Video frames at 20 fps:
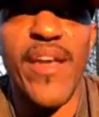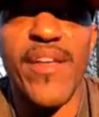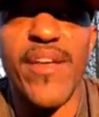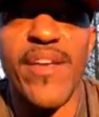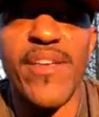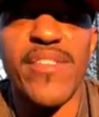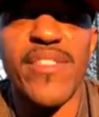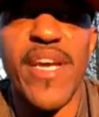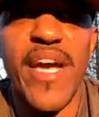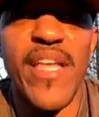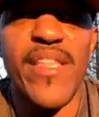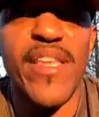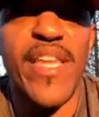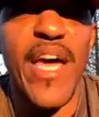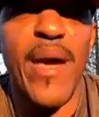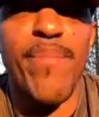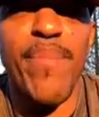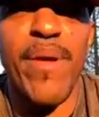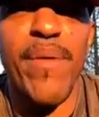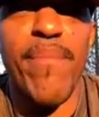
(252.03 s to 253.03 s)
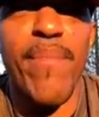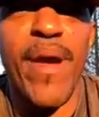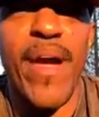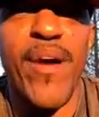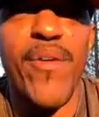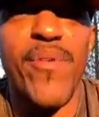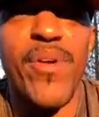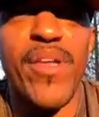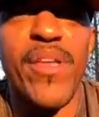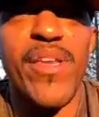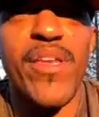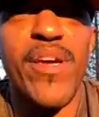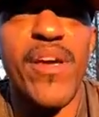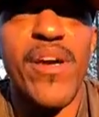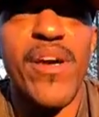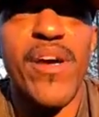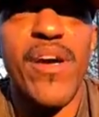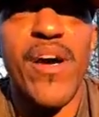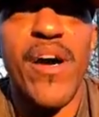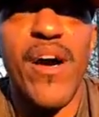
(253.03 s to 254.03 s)
there, Cheyenne and I have been married
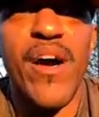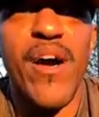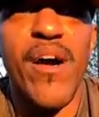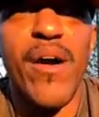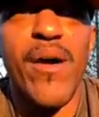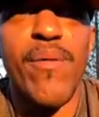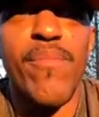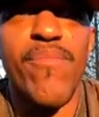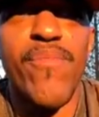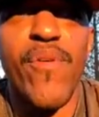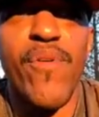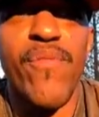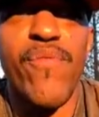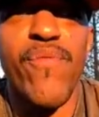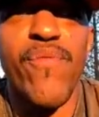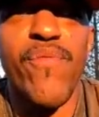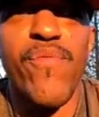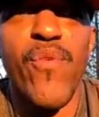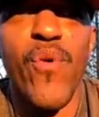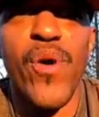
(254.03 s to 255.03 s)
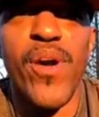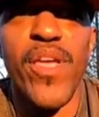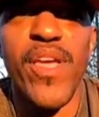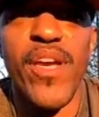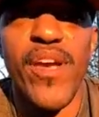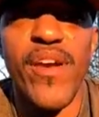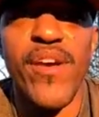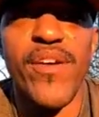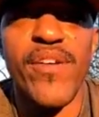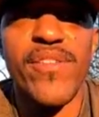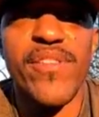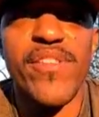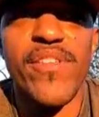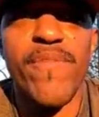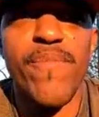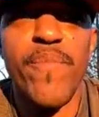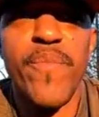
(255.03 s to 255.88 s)
4 years,